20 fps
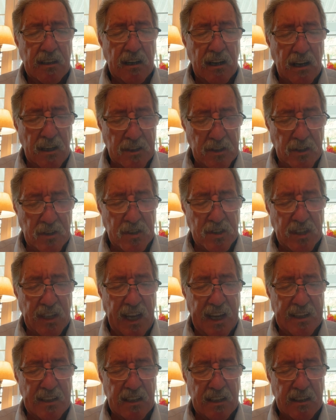
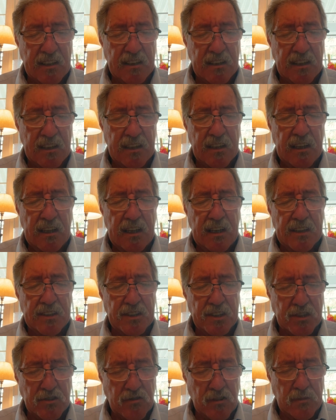understanding that
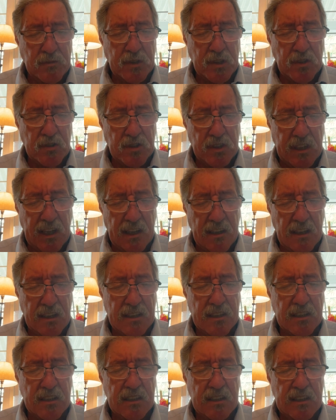the scriptures tell
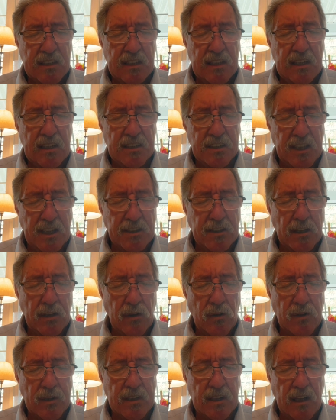us that the
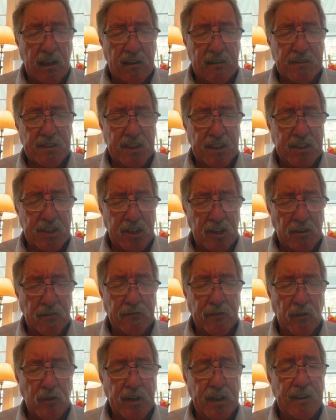Lord loves a
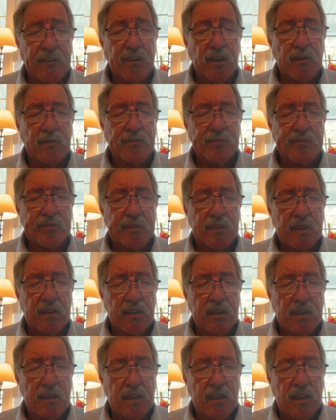cheerful giver.
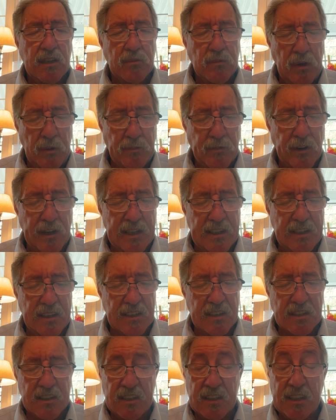We pray
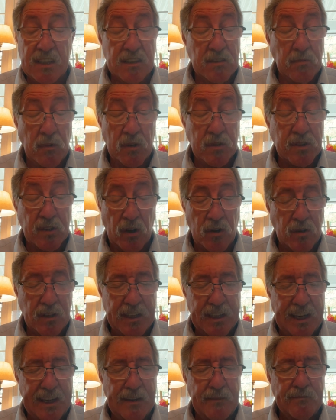this in his most holy
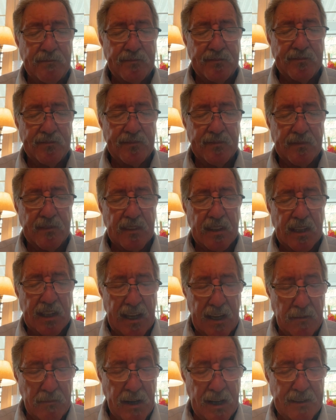name.
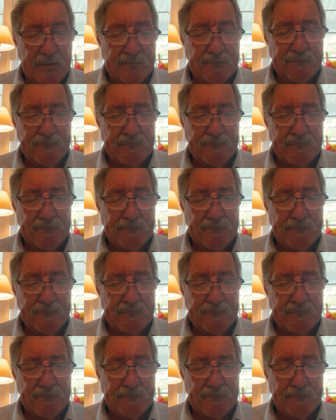Amen.